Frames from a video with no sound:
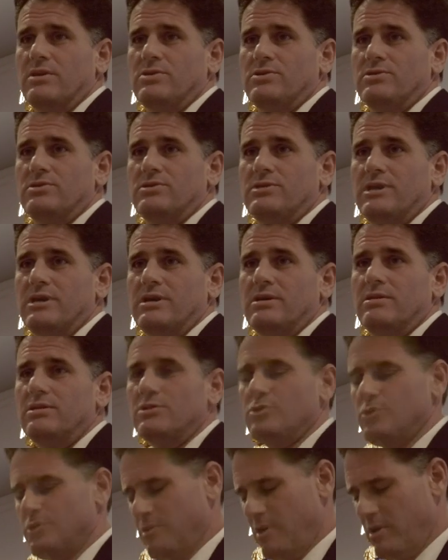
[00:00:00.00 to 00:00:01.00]
I should say,
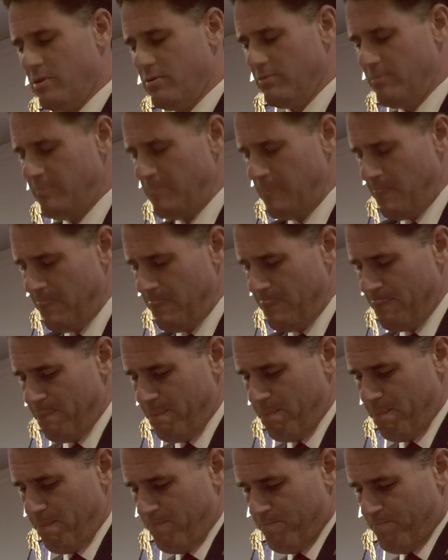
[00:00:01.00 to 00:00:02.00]
in this struggle.
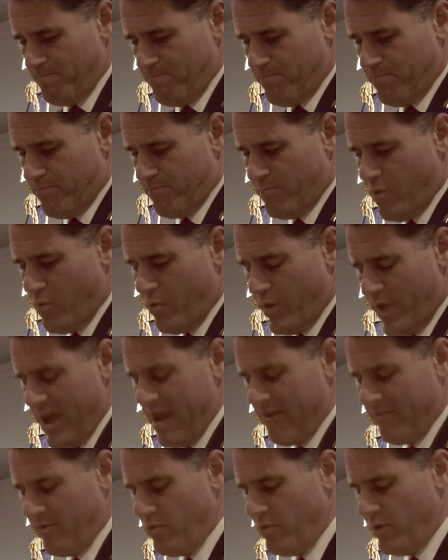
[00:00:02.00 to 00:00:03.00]
But
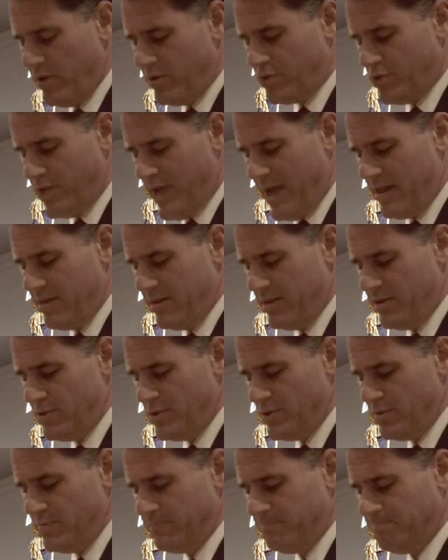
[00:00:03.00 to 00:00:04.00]
we have a real
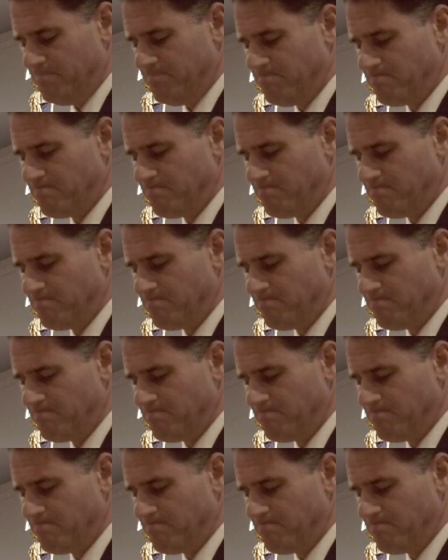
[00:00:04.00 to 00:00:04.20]
challenge